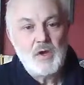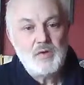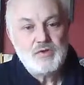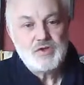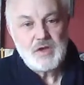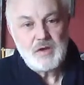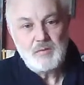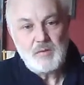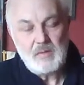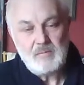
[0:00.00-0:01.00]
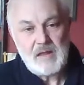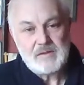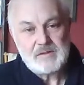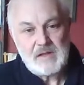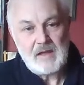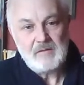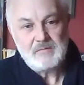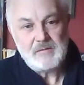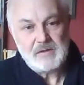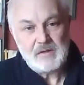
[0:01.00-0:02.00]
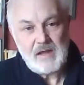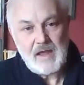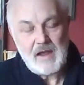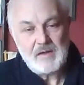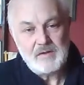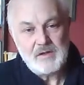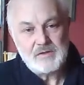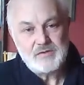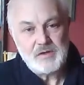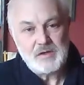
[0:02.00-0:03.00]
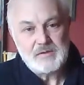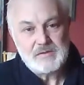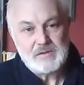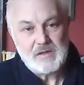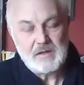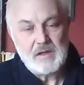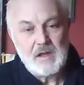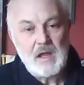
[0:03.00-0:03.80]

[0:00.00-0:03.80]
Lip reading: who show a mother's love and care and nurturing concern